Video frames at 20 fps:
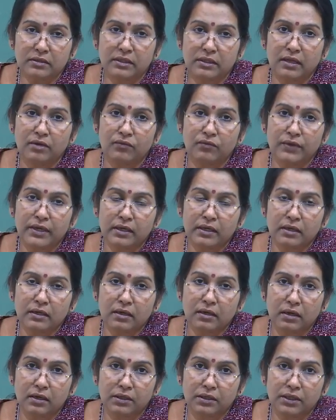then we can
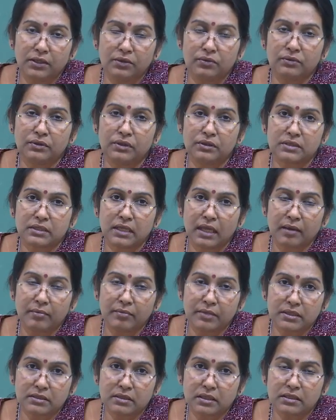continue the same
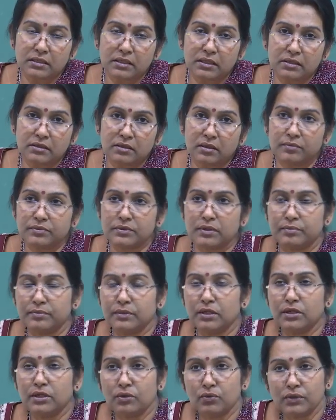research in terms of
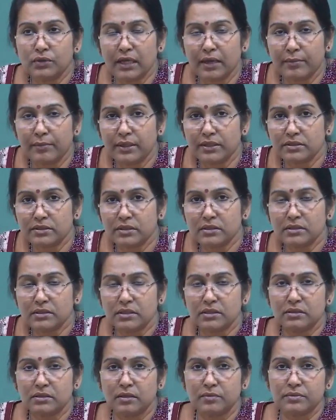the new dimensions,
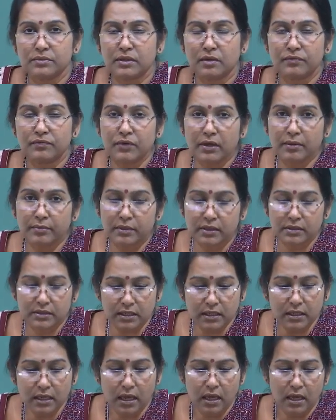in terms of emerging